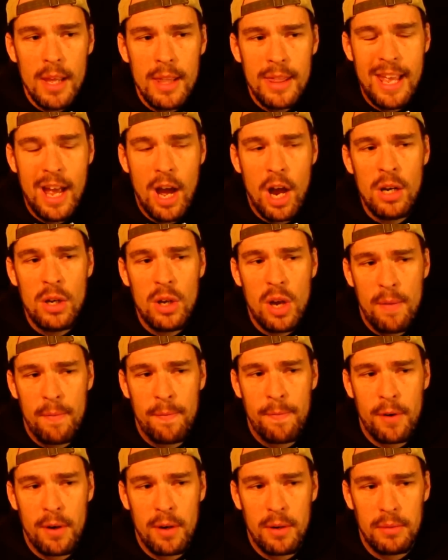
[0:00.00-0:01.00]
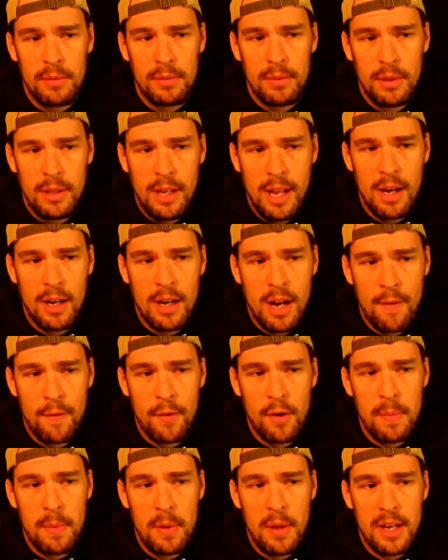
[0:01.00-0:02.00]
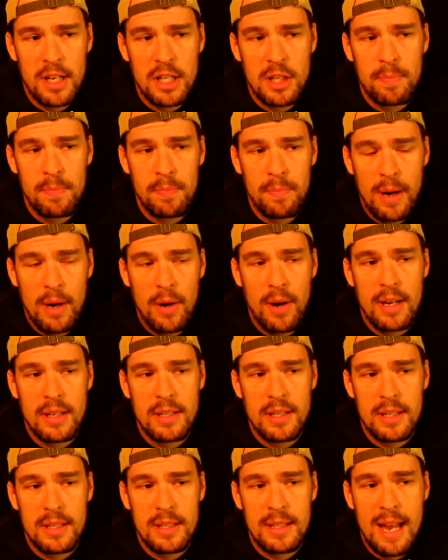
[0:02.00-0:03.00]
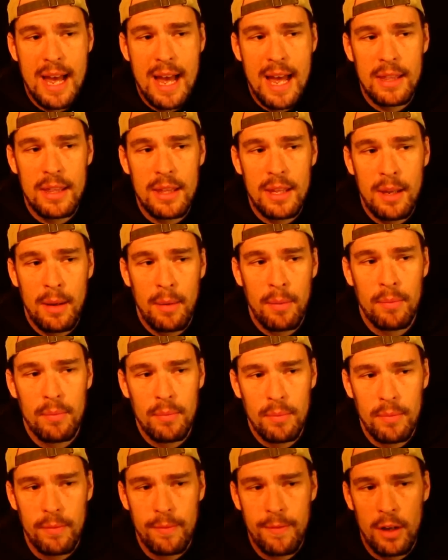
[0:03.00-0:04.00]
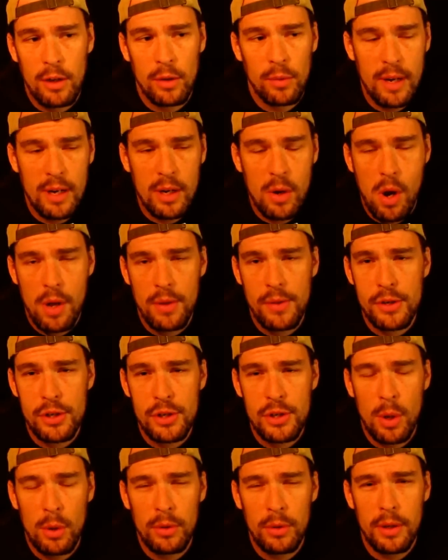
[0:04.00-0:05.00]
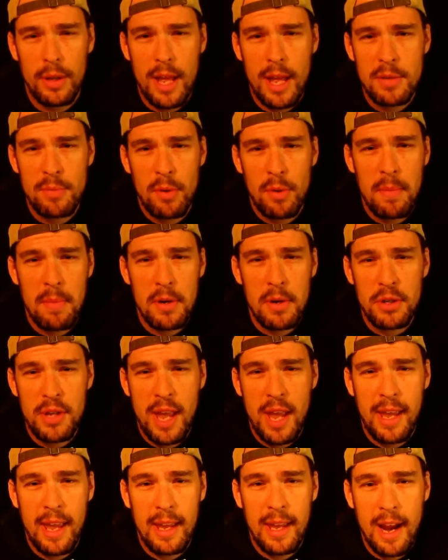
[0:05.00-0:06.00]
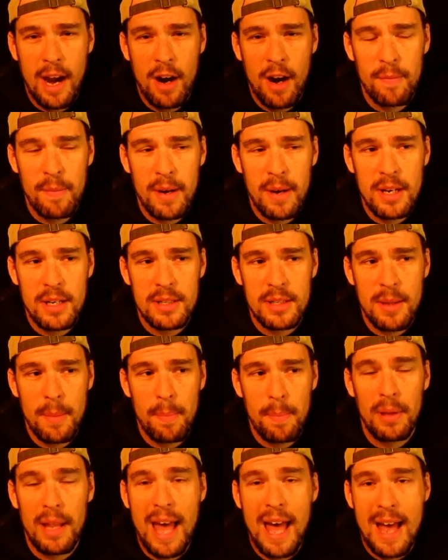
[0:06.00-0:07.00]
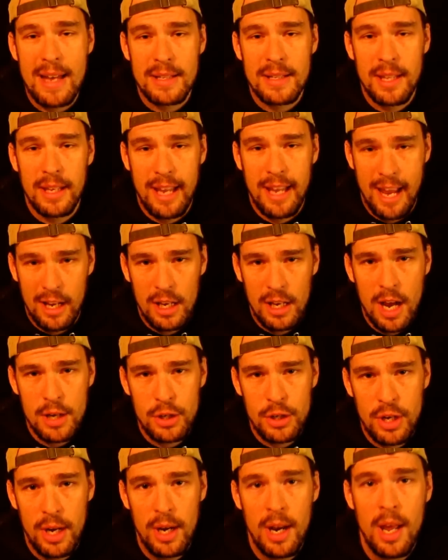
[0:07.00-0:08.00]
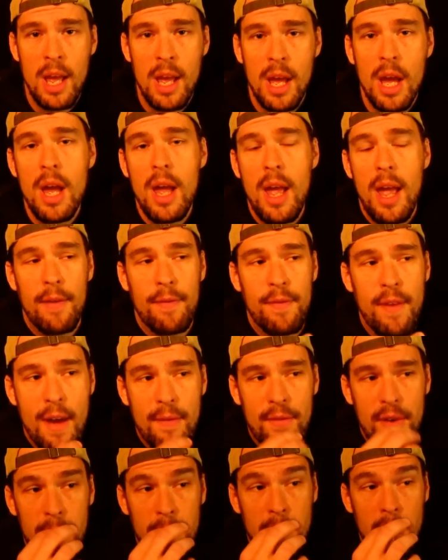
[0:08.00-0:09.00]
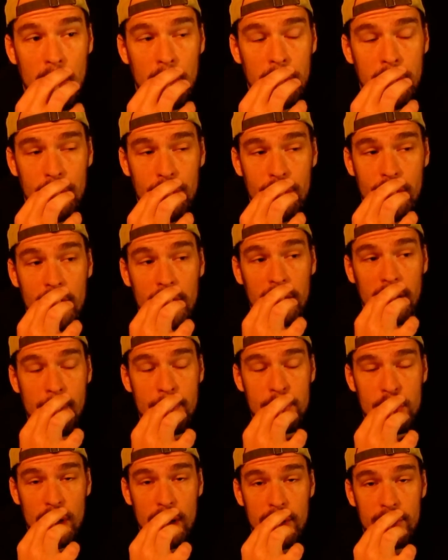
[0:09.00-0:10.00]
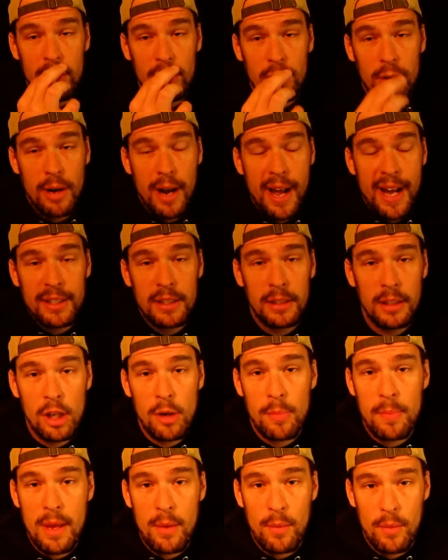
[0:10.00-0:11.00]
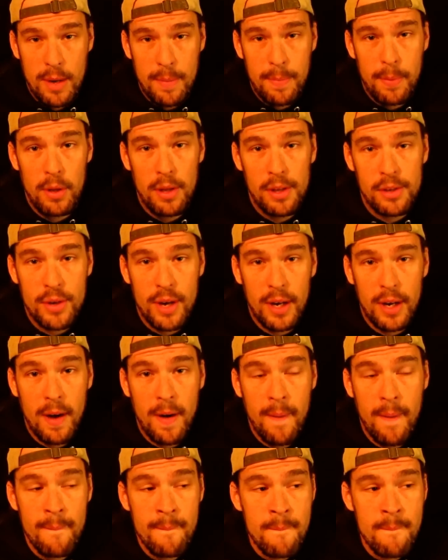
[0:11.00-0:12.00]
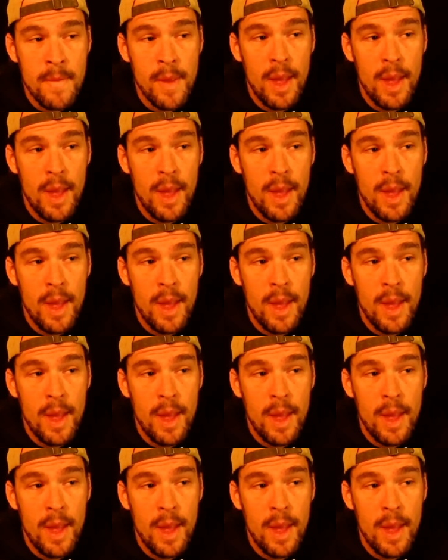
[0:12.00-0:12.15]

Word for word: the uncomfort, the uncomfortable experience is not the felt recoil on the shoulder. That's pretty much taken care of. But it's the blast, the concussion. If you have your mouth, if your lips are even cracked a little bit when you pull the trigger,